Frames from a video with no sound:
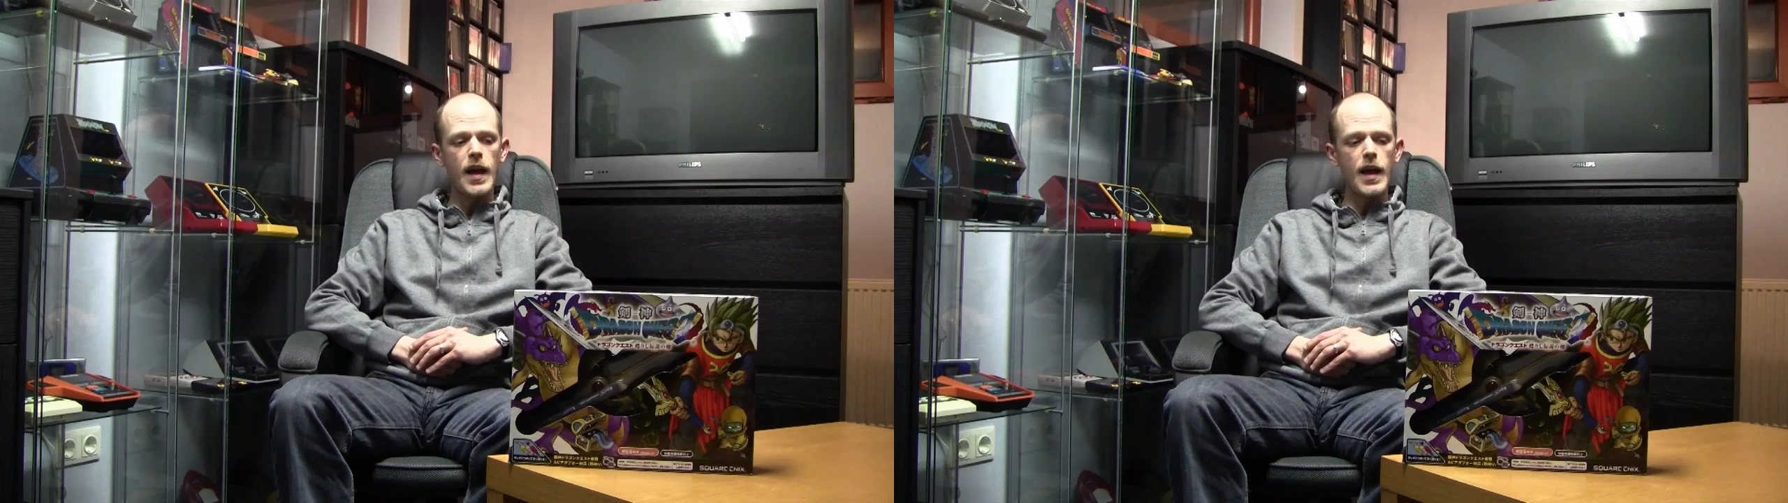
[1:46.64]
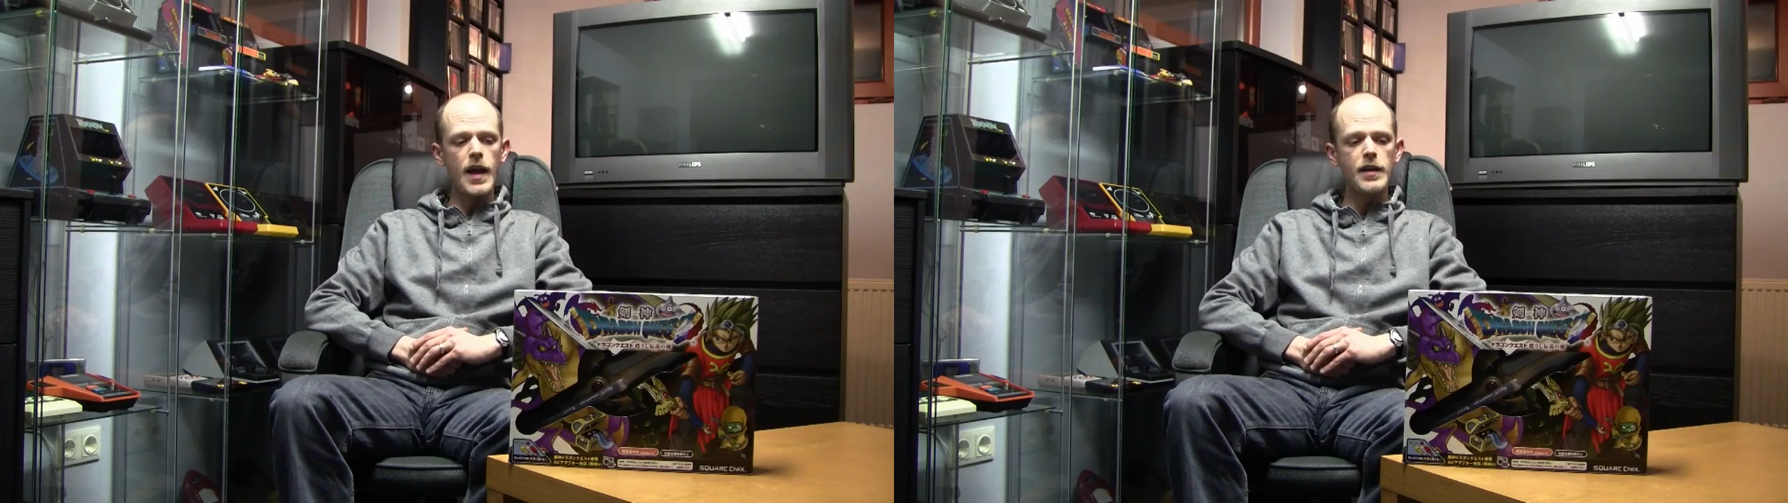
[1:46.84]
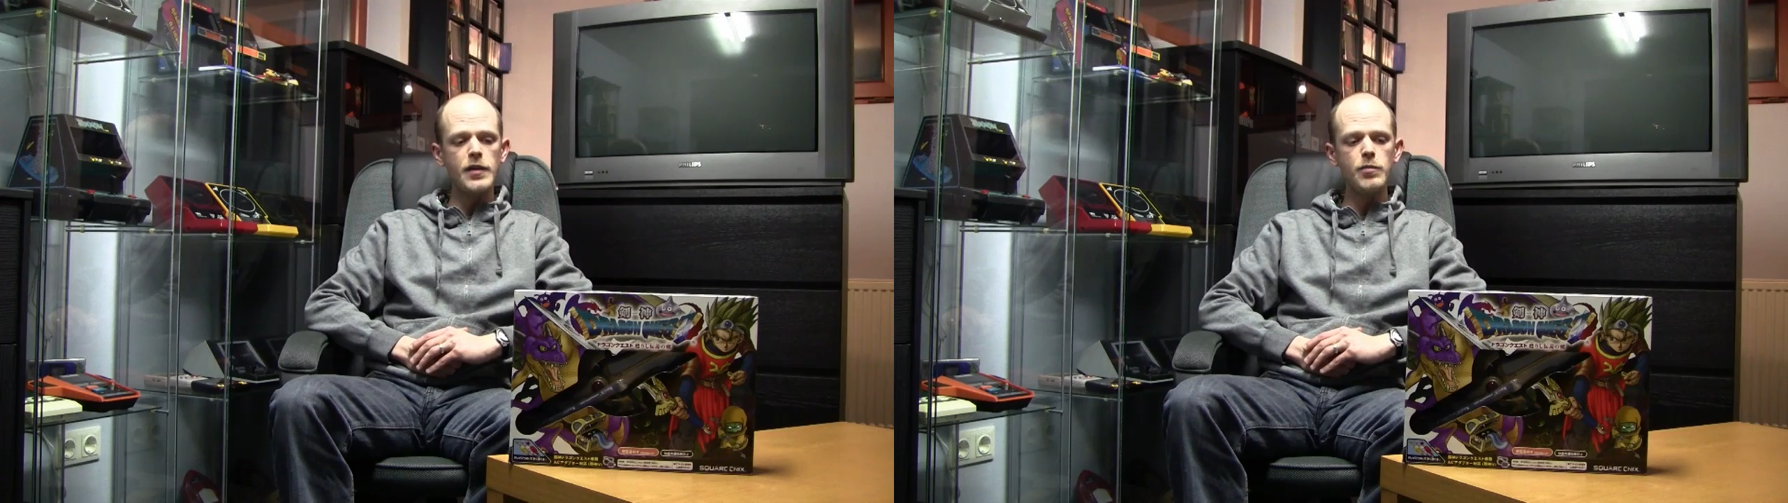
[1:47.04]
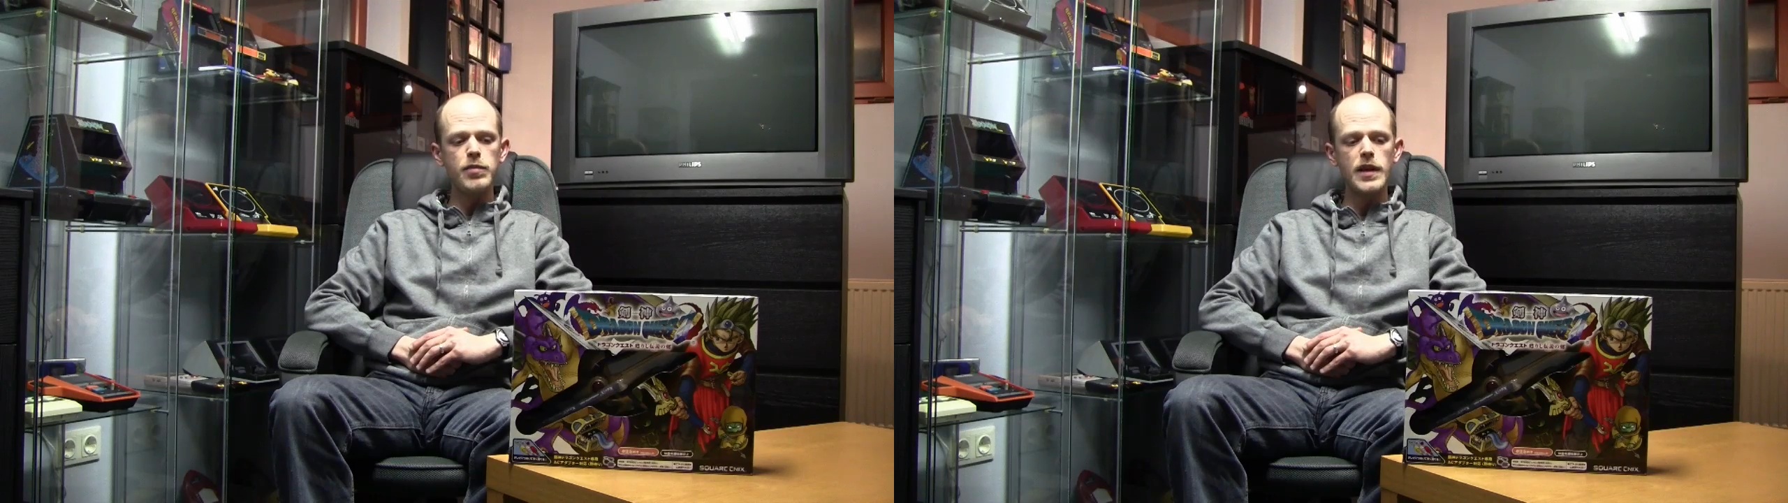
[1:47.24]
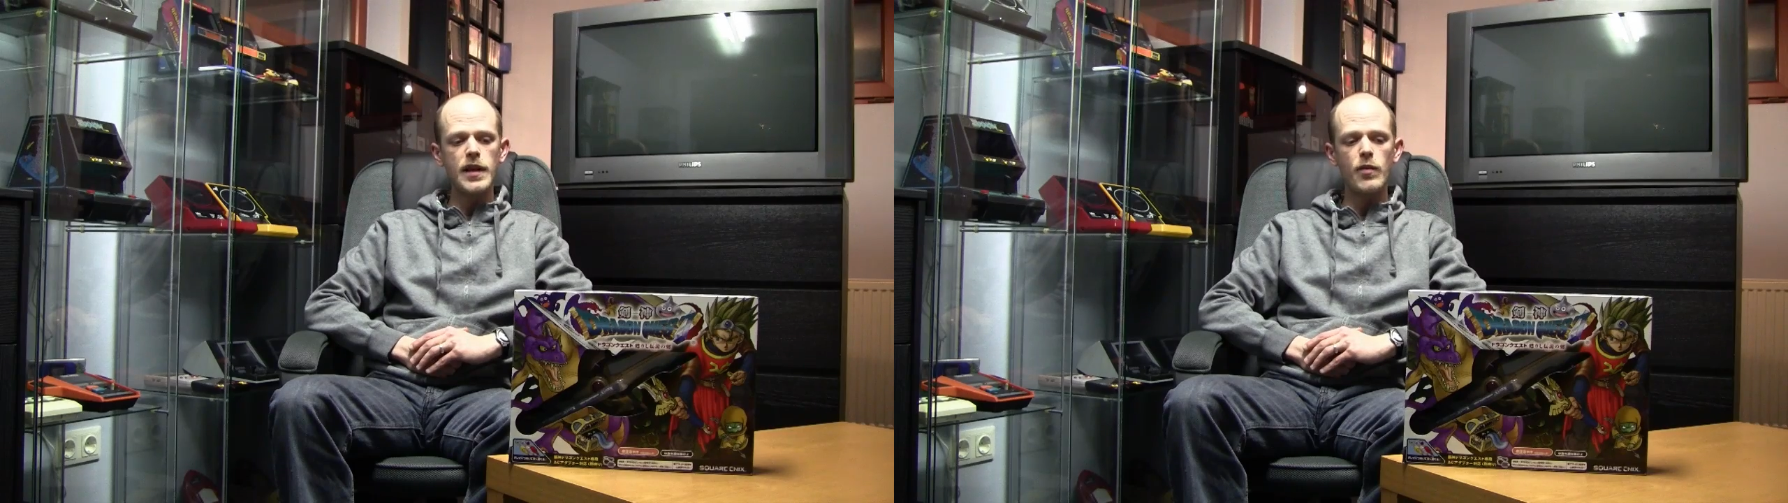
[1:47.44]
and you
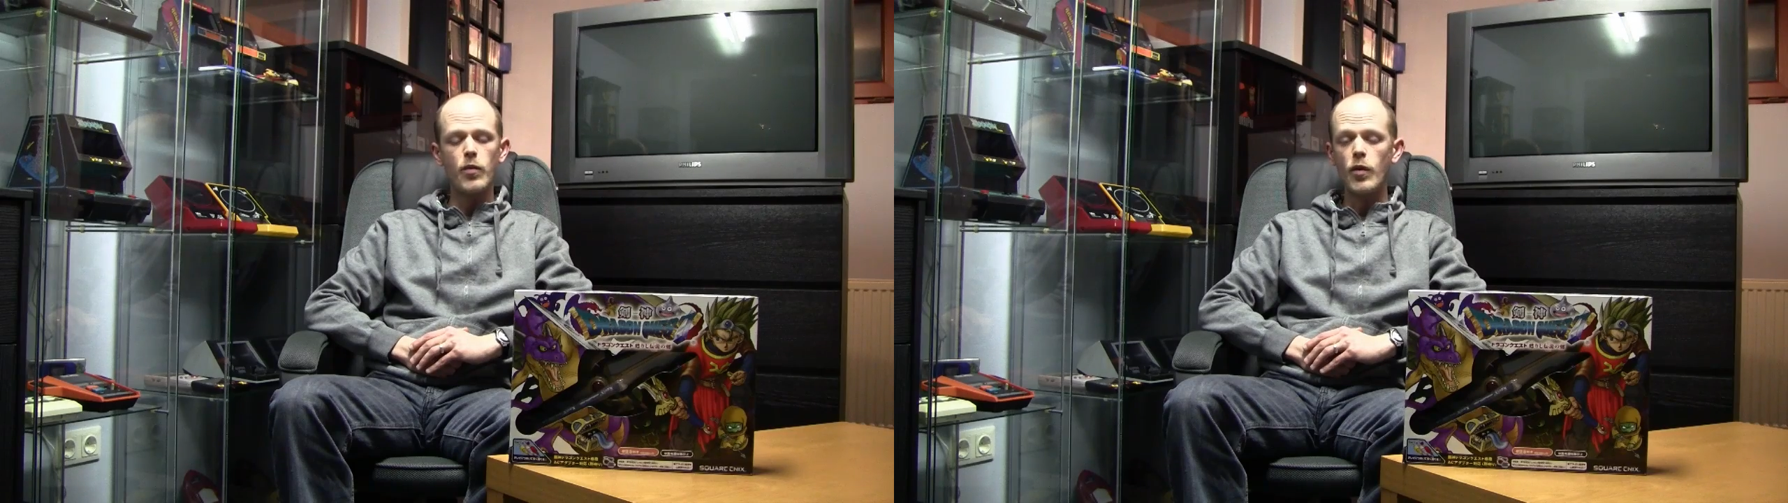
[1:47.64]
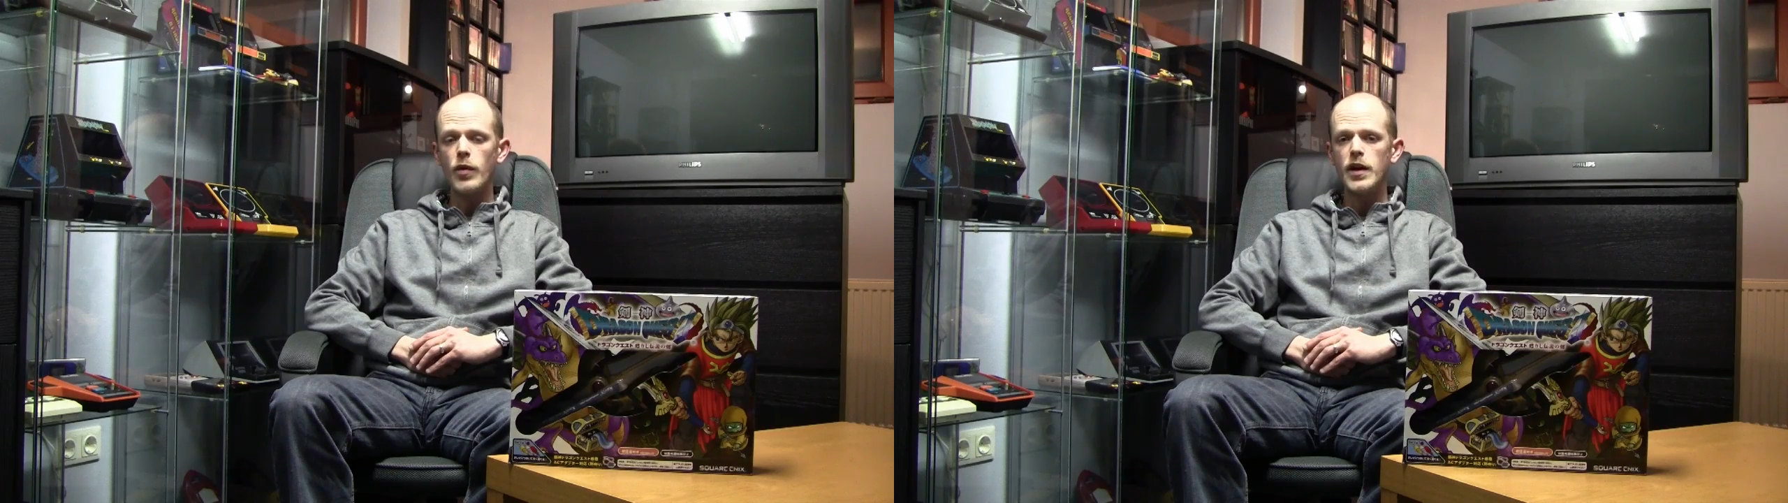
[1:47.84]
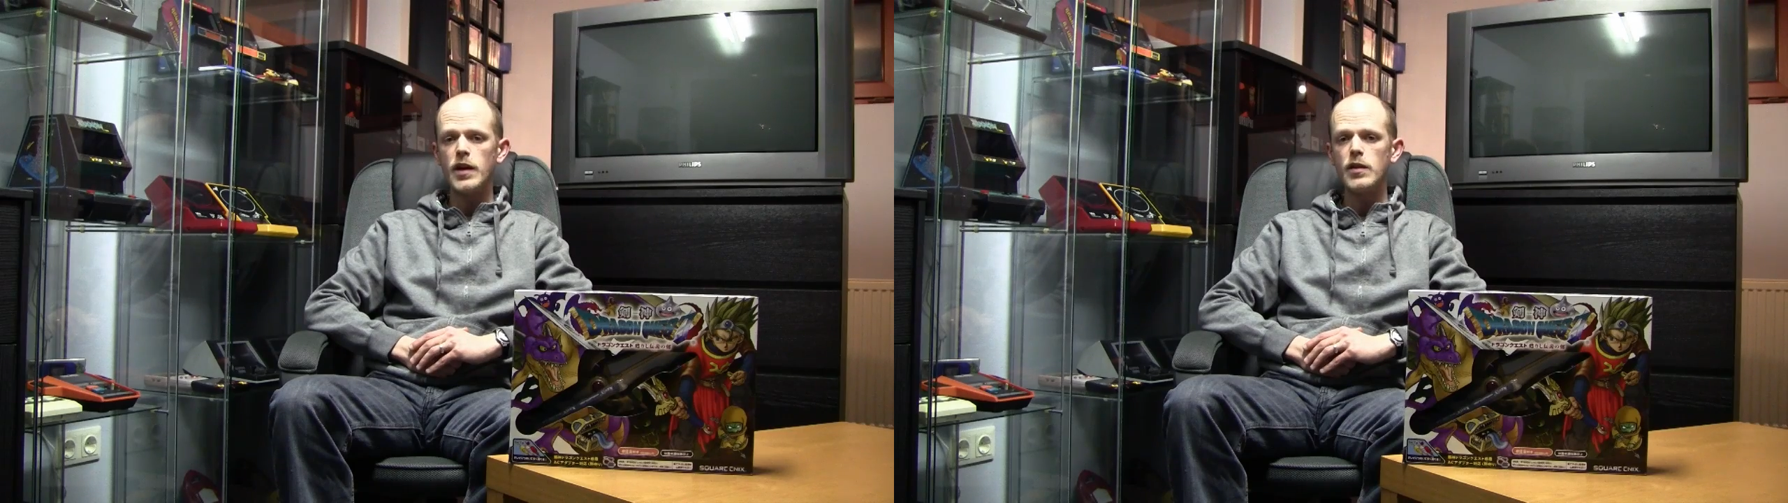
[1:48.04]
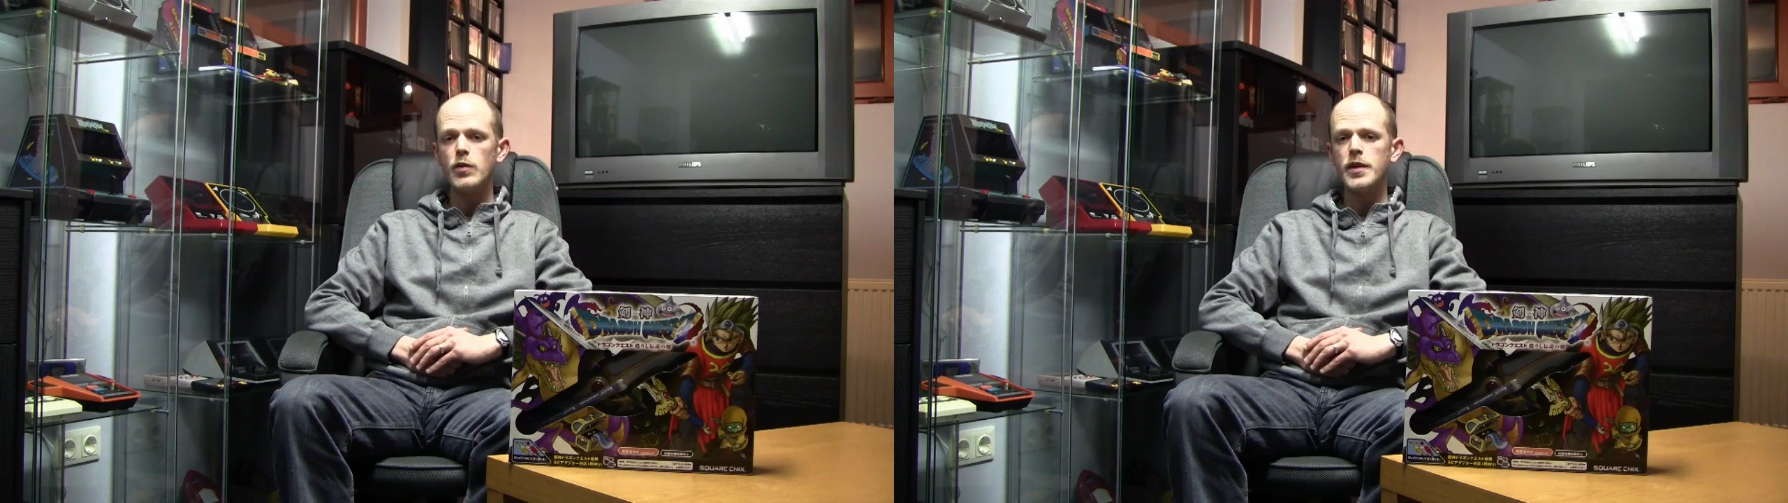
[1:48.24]
play a warrior